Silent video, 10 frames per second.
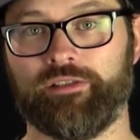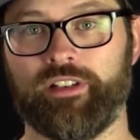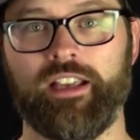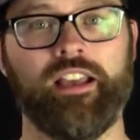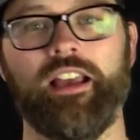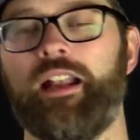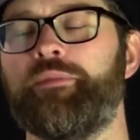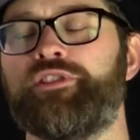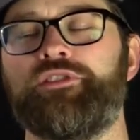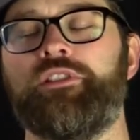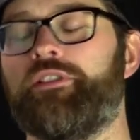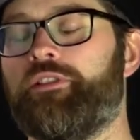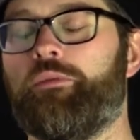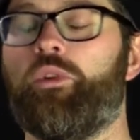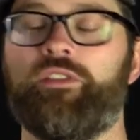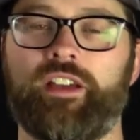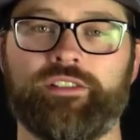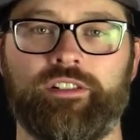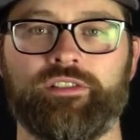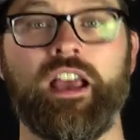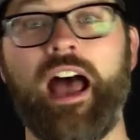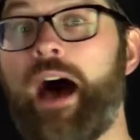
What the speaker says: Okay. And or $1,000.